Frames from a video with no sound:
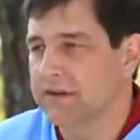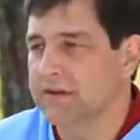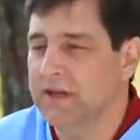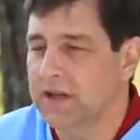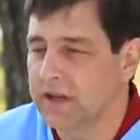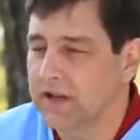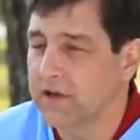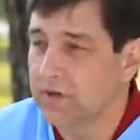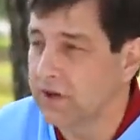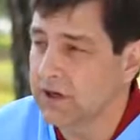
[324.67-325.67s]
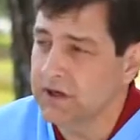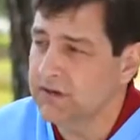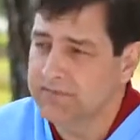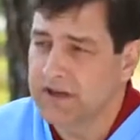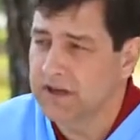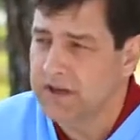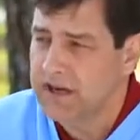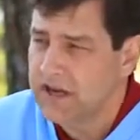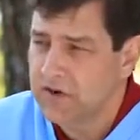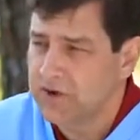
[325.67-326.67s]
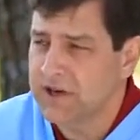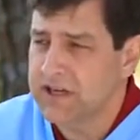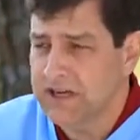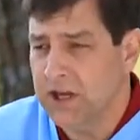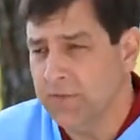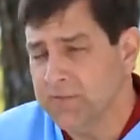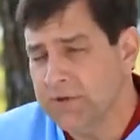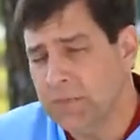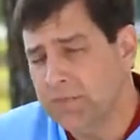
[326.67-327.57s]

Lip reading: and it really doesn't help.